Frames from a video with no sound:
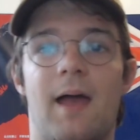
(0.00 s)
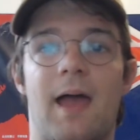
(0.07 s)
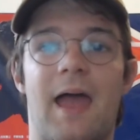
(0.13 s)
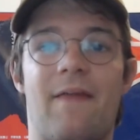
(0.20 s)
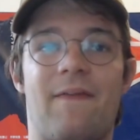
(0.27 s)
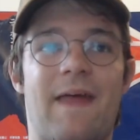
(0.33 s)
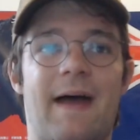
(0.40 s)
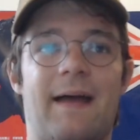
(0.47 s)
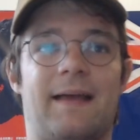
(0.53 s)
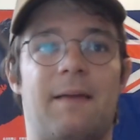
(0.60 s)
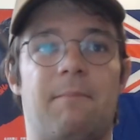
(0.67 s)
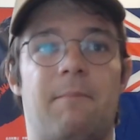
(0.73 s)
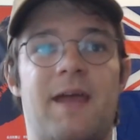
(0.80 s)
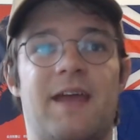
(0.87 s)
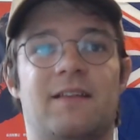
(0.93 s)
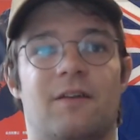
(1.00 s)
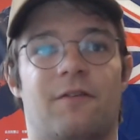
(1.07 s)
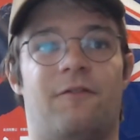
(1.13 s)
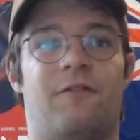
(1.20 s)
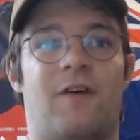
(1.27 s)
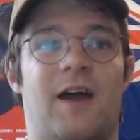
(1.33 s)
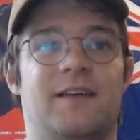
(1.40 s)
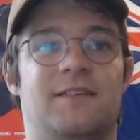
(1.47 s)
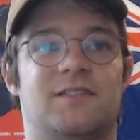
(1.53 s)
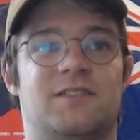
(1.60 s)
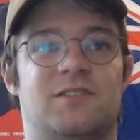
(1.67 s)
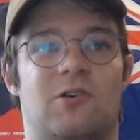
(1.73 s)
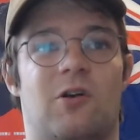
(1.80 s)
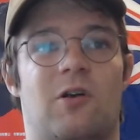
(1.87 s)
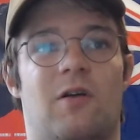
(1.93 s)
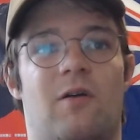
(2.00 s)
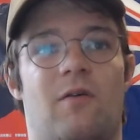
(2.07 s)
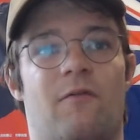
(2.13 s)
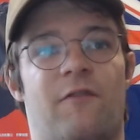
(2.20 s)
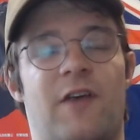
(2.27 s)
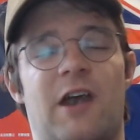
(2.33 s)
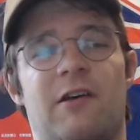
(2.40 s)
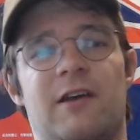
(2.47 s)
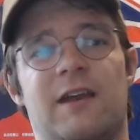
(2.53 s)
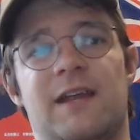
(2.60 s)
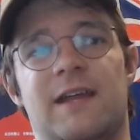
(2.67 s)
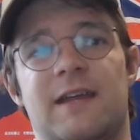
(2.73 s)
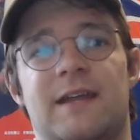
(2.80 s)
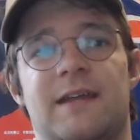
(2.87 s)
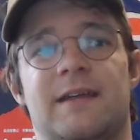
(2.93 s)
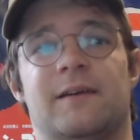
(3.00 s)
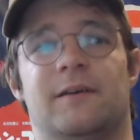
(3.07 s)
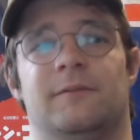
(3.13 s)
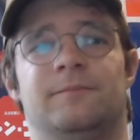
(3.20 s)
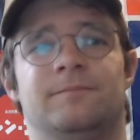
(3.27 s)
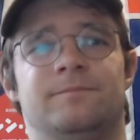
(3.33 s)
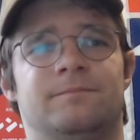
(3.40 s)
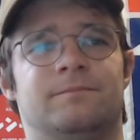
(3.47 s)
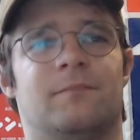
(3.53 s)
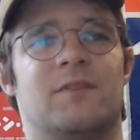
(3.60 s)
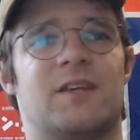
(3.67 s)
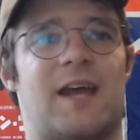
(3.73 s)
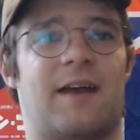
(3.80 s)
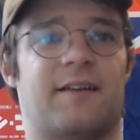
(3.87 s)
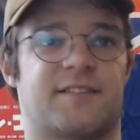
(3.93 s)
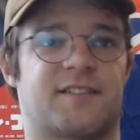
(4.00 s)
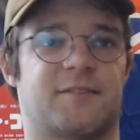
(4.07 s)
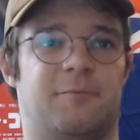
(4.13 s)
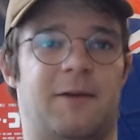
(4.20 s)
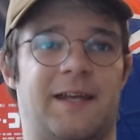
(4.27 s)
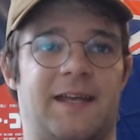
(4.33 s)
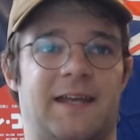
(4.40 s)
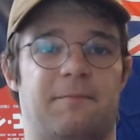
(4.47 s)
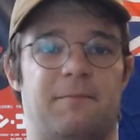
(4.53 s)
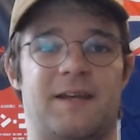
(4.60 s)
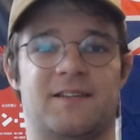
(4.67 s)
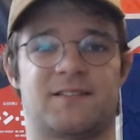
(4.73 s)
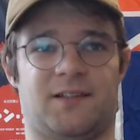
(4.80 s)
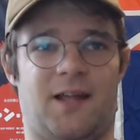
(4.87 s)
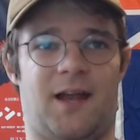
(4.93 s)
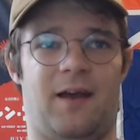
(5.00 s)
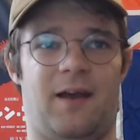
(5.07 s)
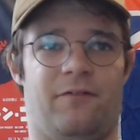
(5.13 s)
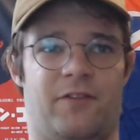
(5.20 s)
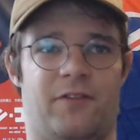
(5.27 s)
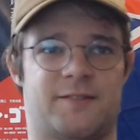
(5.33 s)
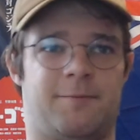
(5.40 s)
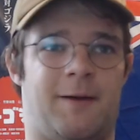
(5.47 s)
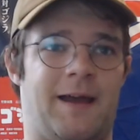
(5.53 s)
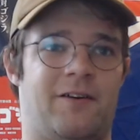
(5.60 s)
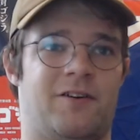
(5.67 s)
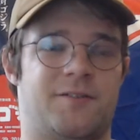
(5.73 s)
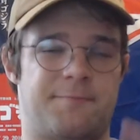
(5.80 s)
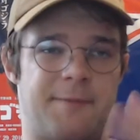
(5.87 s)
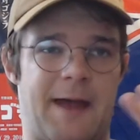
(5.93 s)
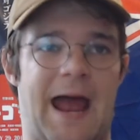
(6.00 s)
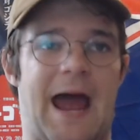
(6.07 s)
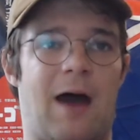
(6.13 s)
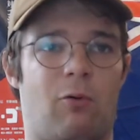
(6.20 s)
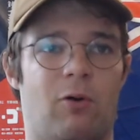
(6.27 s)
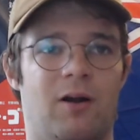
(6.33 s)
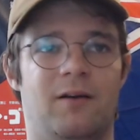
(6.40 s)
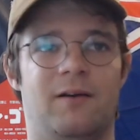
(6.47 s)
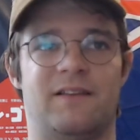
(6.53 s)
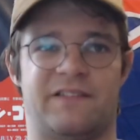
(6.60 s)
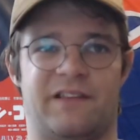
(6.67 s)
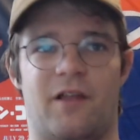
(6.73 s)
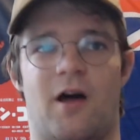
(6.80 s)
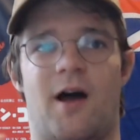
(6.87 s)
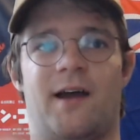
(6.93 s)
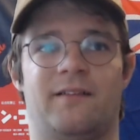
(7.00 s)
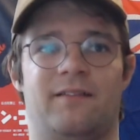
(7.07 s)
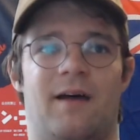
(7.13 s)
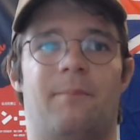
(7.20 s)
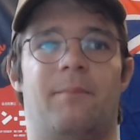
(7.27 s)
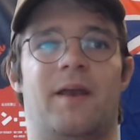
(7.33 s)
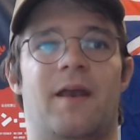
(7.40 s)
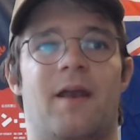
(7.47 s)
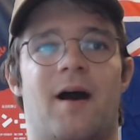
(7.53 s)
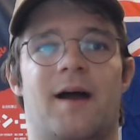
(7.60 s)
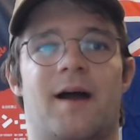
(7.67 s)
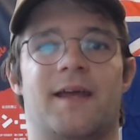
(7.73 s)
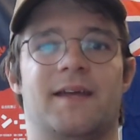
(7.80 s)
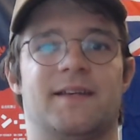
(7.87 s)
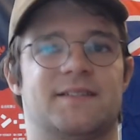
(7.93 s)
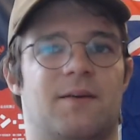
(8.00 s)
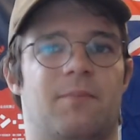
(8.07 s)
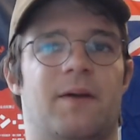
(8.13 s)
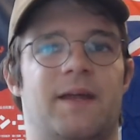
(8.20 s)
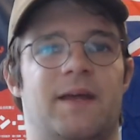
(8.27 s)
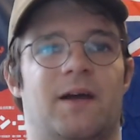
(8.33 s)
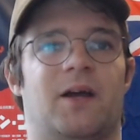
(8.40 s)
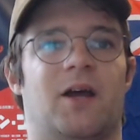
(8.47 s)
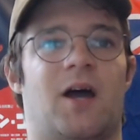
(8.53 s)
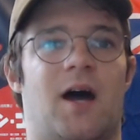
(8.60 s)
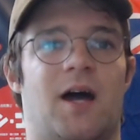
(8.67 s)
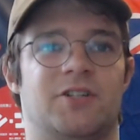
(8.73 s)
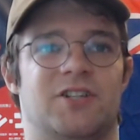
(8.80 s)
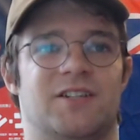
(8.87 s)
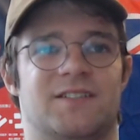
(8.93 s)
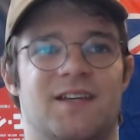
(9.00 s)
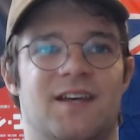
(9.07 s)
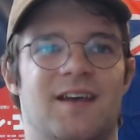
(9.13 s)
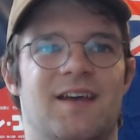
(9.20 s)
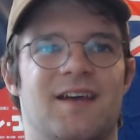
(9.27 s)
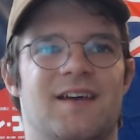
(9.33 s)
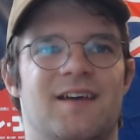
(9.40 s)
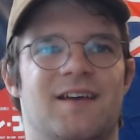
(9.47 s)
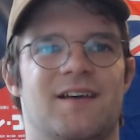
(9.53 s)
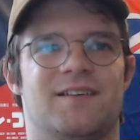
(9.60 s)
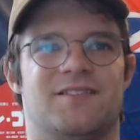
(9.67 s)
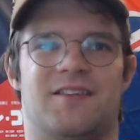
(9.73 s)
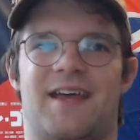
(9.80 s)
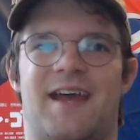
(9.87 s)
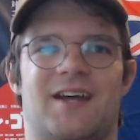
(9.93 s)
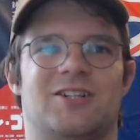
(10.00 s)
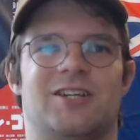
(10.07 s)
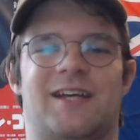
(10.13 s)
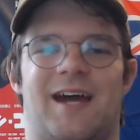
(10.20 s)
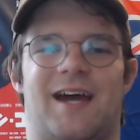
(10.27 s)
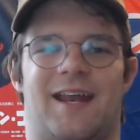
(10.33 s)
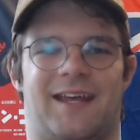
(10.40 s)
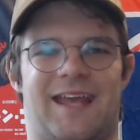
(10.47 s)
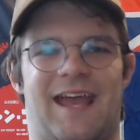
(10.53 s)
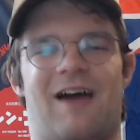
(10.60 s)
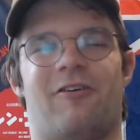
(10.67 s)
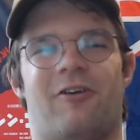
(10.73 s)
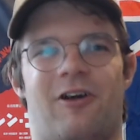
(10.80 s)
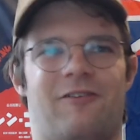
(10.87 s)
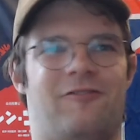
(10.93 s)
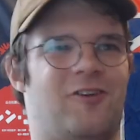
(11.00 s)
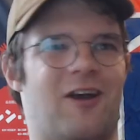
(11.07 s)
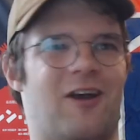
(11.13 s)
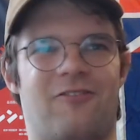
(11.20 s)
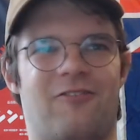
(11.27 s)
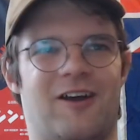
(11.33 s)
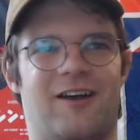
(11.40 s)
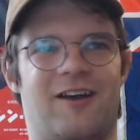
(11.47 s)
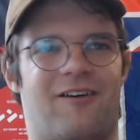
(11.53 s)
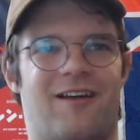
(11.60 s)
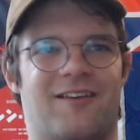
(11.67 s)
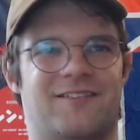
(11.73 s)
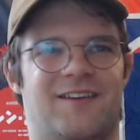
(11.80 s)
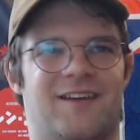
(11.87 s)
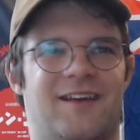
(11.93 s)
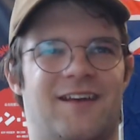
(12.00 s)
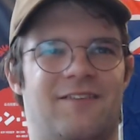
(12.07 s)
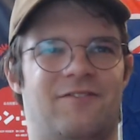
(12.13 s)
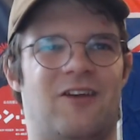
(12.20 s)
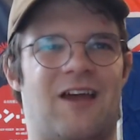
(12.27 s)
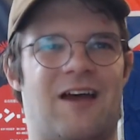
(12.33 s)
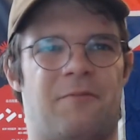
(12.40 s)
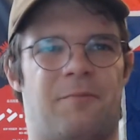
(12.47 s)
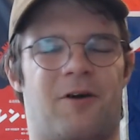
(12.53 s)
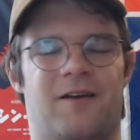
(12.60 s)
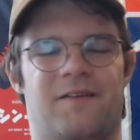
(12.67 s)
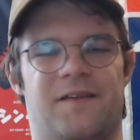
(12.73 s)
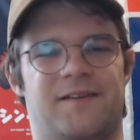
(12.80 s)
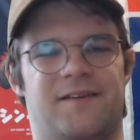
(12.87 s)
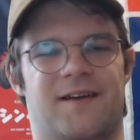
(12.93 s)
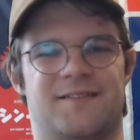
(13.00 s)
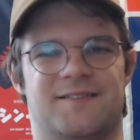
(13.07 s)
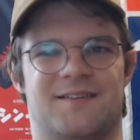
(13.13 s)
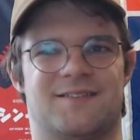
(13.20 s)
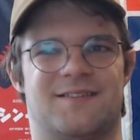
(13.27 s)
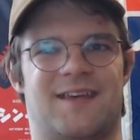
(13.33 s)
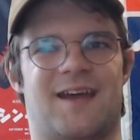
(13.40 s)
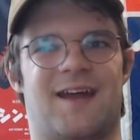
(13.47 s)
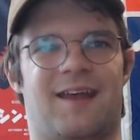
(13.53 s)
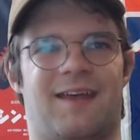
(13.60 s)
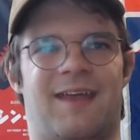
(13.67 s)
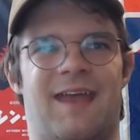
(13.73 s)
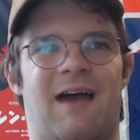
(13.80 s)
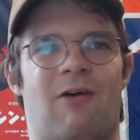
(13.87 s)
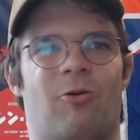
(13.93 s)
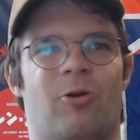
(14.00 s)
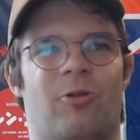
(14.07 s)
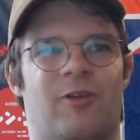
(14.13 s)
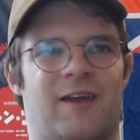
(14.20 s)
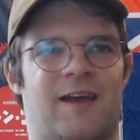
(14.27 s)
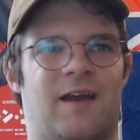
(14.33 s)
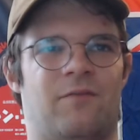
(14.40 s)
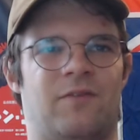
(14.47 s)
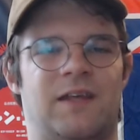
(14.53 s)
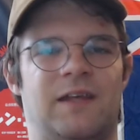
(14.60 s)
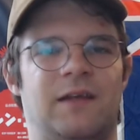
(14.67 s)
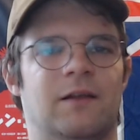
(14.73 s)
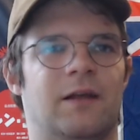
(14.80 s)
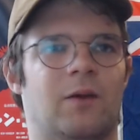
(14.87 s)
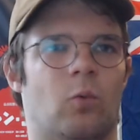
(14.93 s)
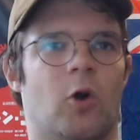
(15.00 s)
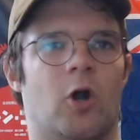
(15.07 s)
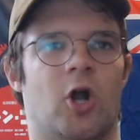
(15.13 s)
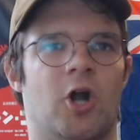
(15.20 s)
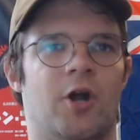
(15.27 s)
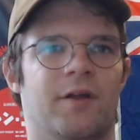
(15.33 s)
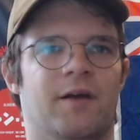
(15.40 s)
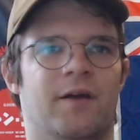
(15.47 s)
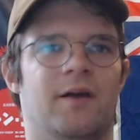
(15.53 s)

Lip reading: And that can make the fights very kind of swingy because a lot of the spider's power is locked up in knocking somebody unconscious. So they actually kind of counter, if you're ever interested, if you have a party that does this, they kind of counter the kind of healing word,